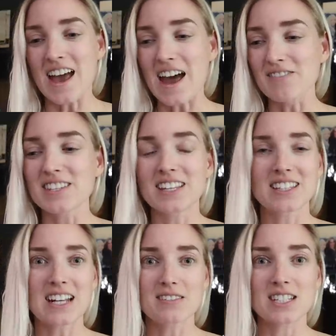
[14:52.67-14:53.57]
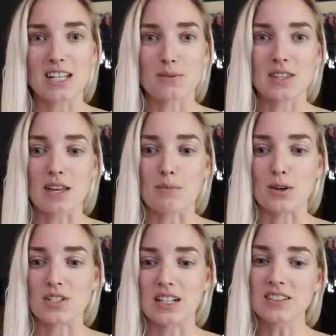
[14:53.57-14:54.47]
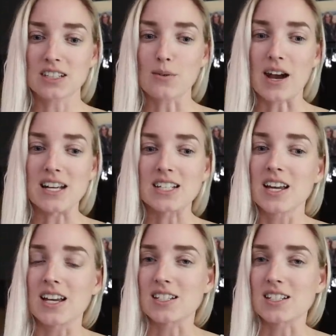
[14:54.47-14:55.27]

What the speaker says: everything that I've seen with them personality-wise.